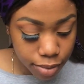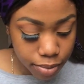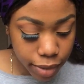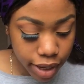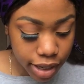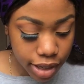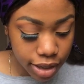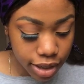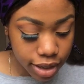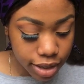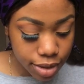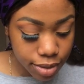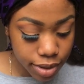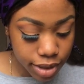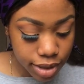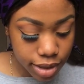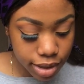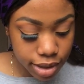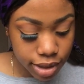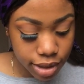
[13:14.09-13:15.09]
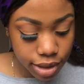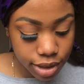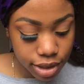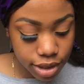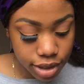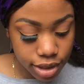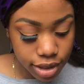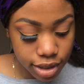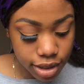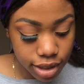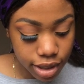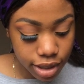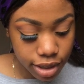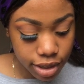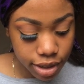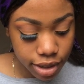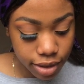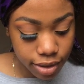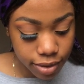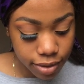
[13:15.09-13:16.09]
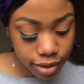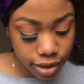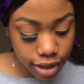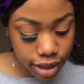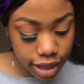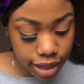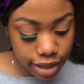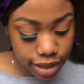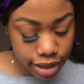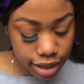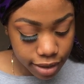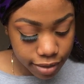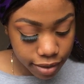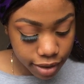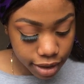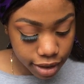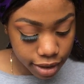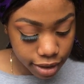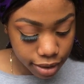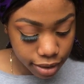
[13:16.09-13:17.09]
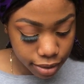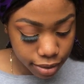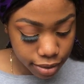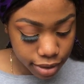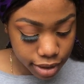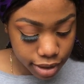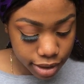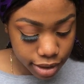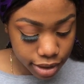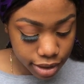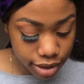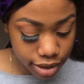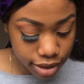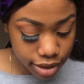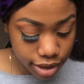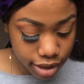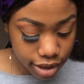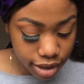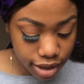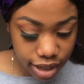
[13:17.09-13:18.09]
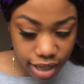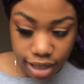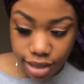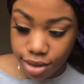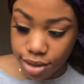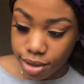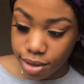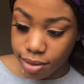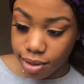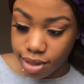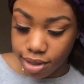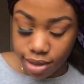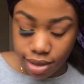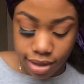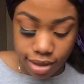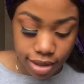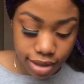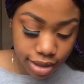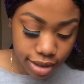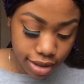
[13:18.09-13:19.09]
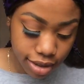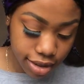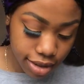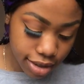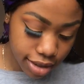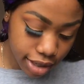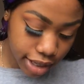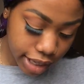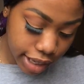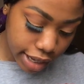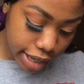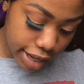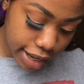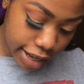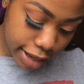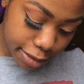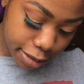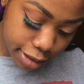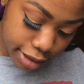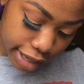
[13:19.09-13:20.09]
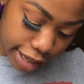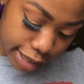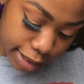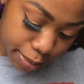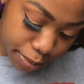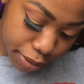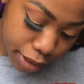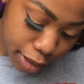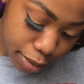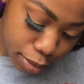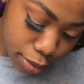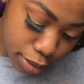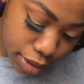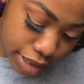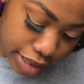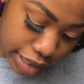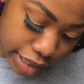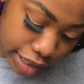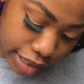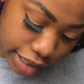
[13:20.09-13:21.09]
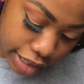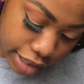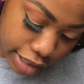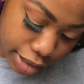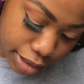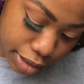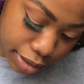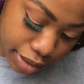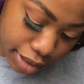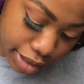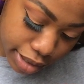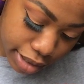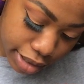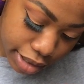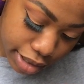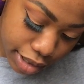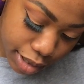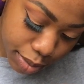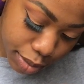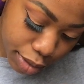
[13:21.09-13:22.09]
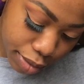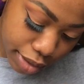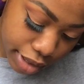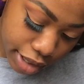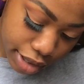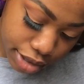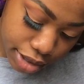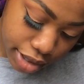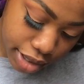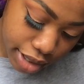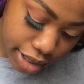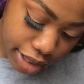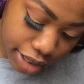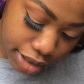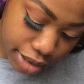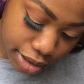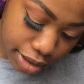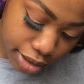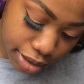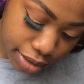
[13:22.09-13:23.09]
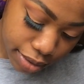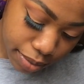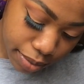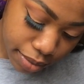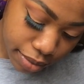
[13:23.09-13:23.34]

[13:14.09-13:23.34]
my New Year's resolutions, I don't know if you guys have any resolutions. Do you guys do resolutions? I feel like people say that they do resolutions, but really and truly they don't.